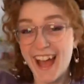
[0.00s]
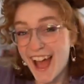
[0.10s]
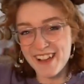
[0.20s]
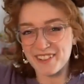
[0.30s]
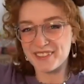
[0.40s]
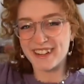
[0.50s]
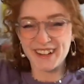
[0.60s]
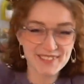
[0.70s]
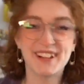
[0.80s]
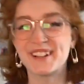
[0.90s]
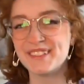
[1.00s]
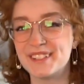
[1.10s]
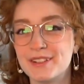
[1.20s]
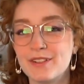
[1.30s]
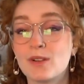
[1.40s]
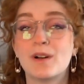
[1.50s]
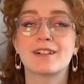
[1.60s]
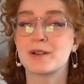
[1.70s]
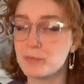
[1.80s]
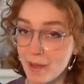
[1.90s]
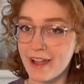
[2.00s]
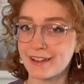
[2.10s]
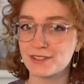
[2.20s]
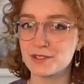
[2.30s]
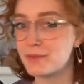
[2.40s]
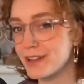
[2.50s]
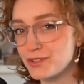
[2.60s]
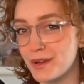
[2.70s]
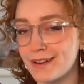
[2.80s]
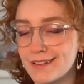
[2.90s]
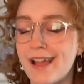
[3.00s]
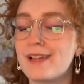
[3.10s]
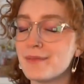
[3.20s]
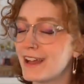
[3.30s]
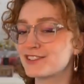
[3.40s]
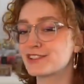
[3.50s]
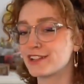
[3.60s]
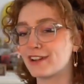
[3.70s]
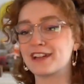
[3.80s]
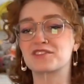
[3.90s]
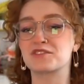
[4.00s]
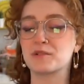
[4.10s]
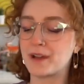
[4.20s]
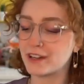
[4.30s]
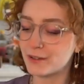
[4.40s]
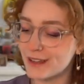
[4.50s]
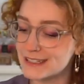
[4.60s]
Hi everybody, welcome back to my channel. I am Ashley, or Ashley Roboto, and